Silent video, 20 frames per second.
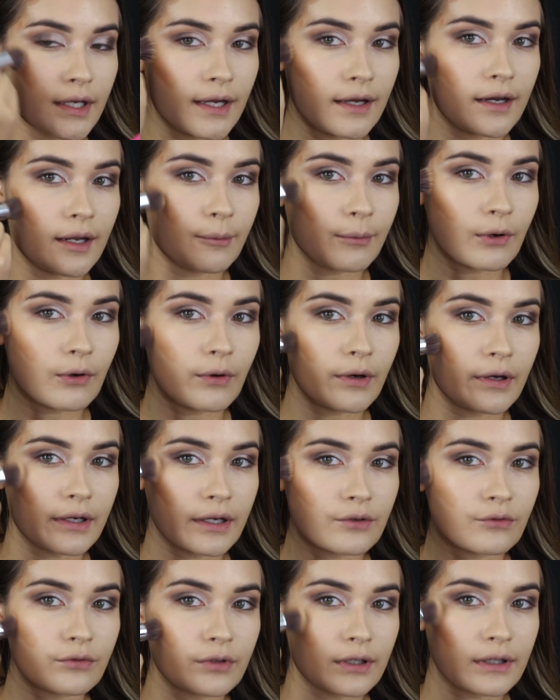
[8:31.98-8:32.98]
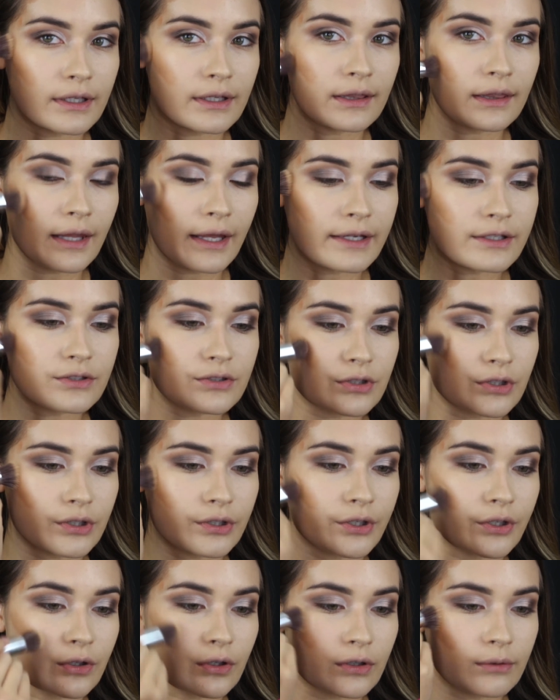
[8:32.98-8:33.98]
And I'm going in really light
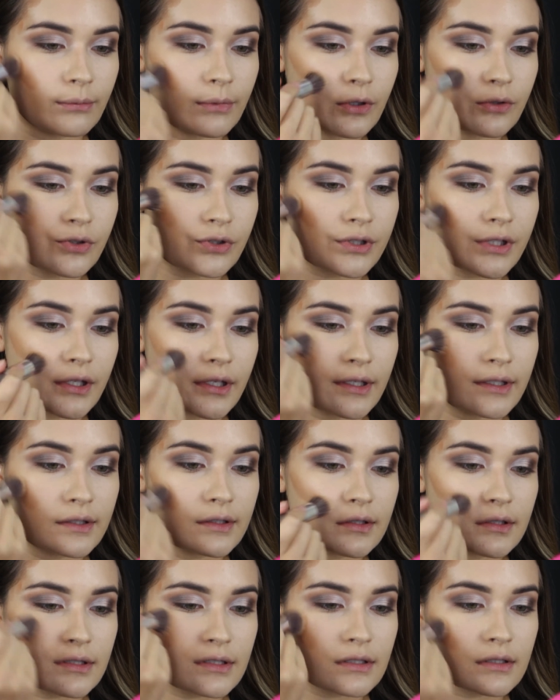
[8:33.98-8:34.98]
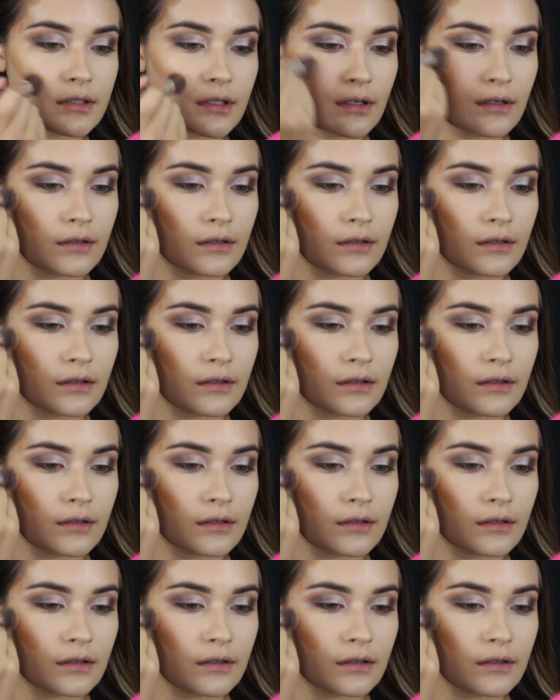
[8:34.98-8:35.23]
circular motions.